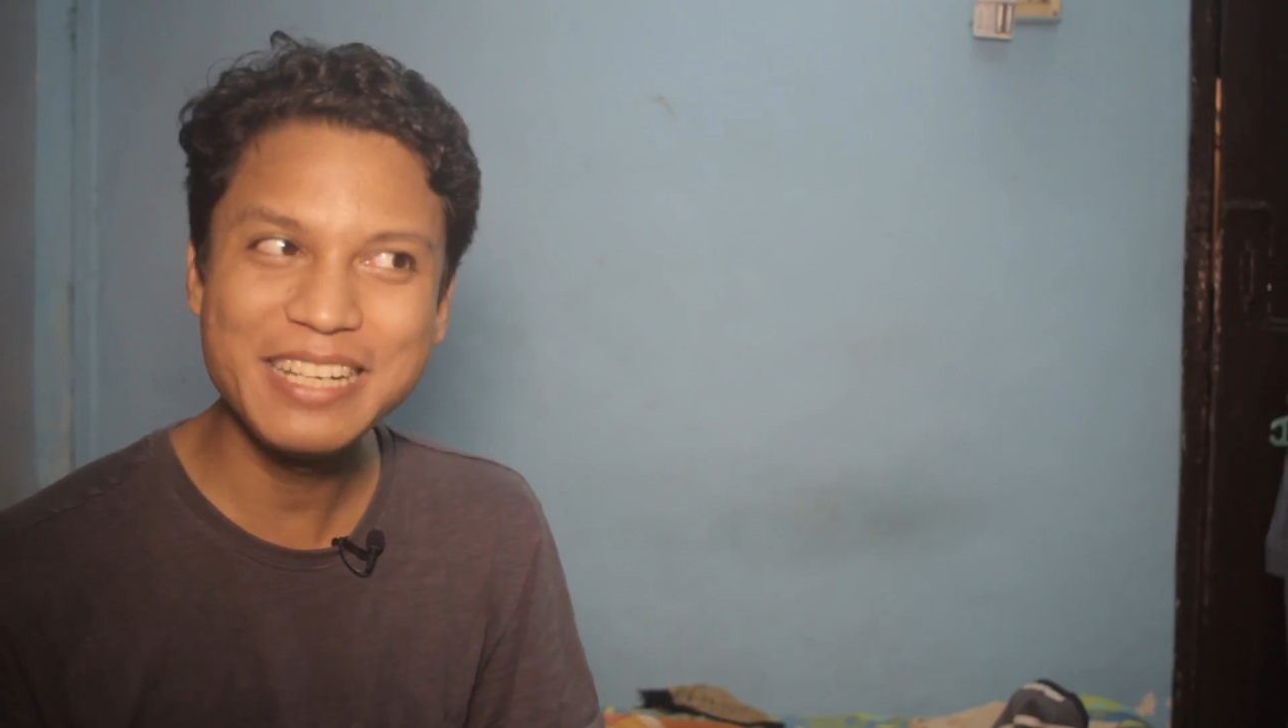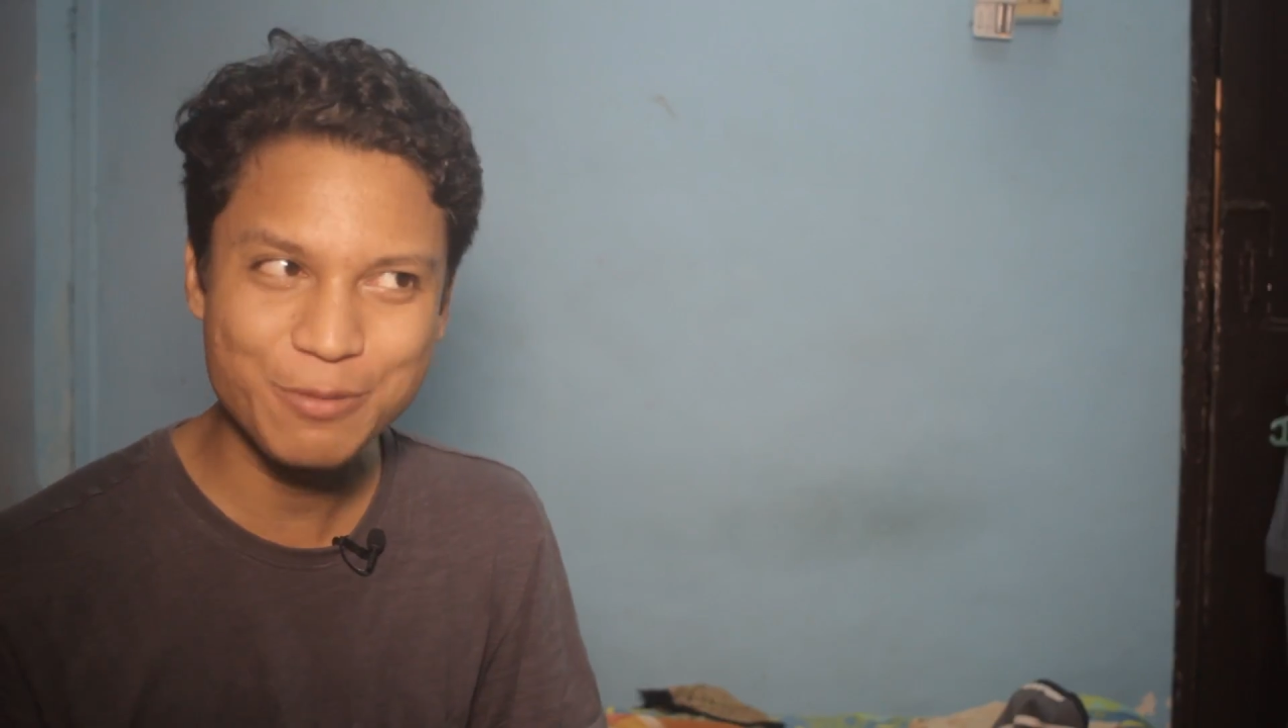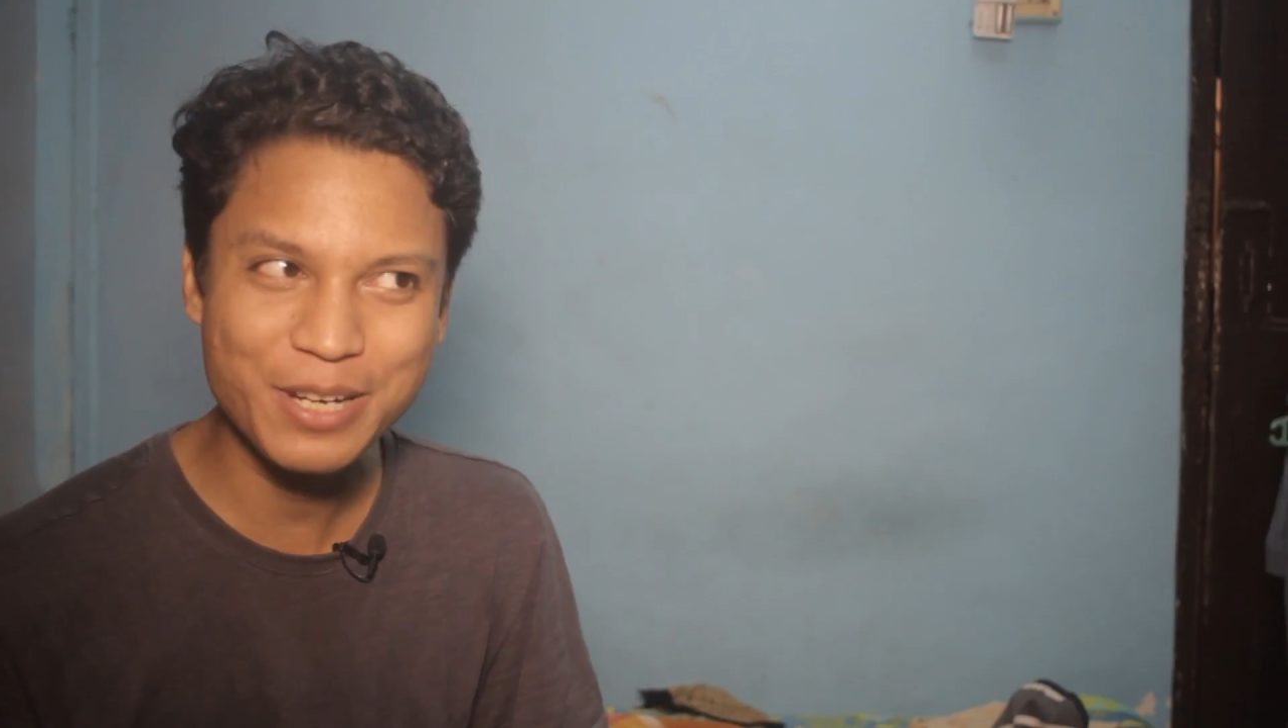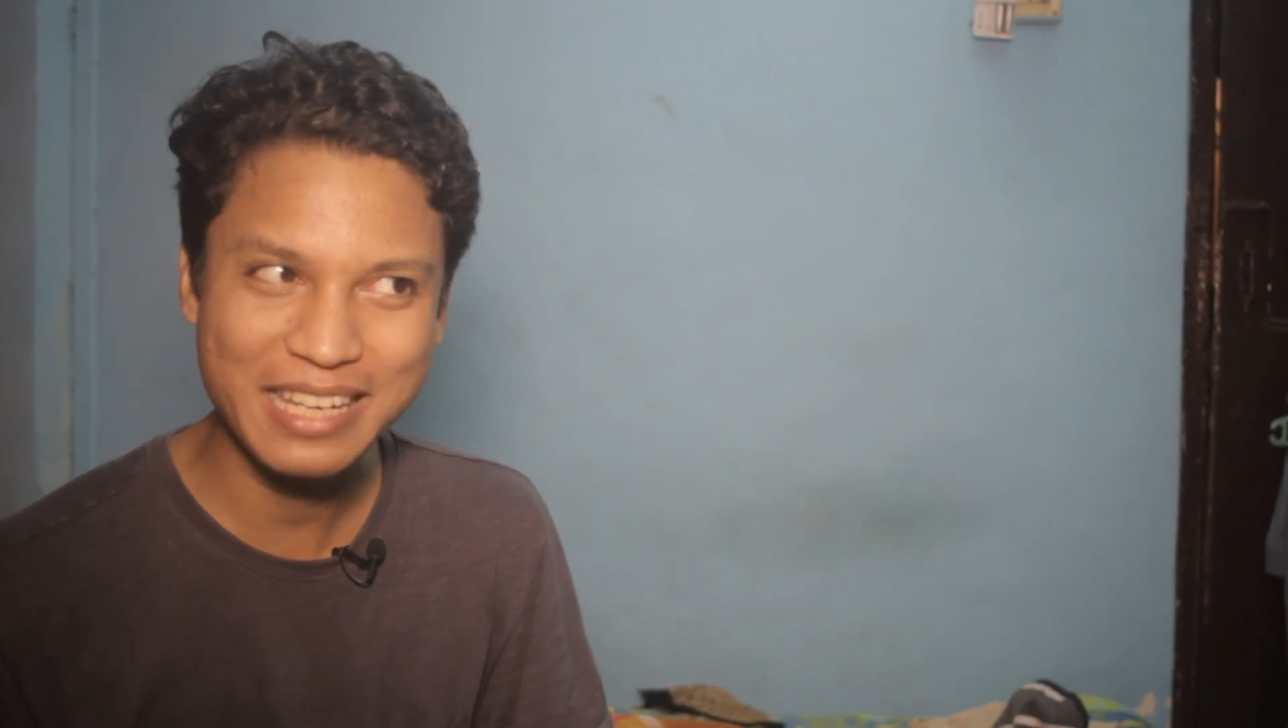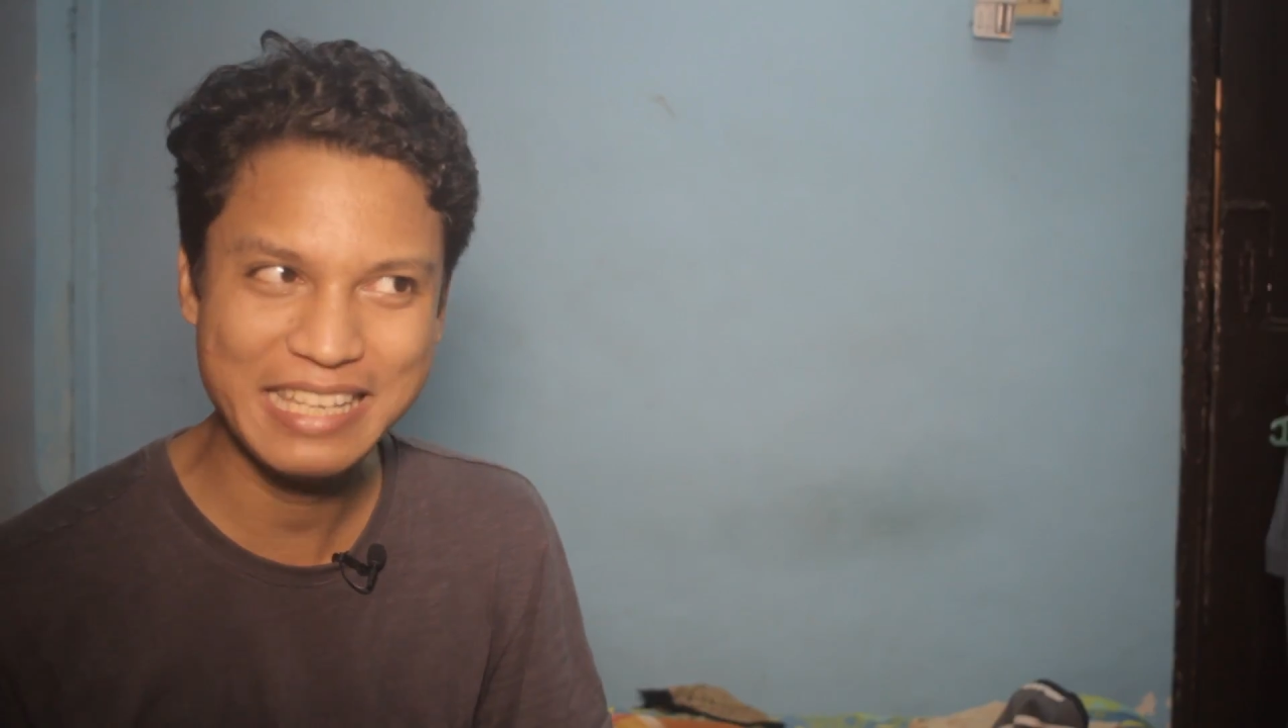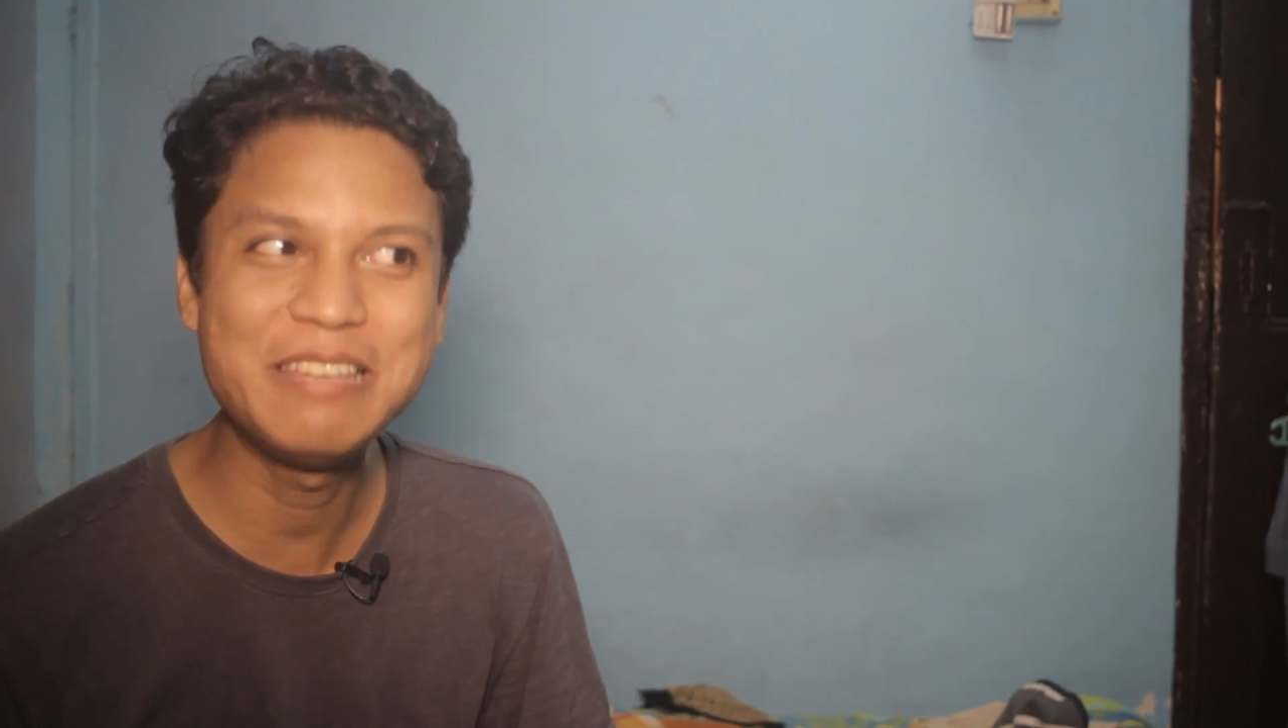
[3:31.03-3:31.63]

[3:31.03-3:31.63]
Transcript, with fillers: really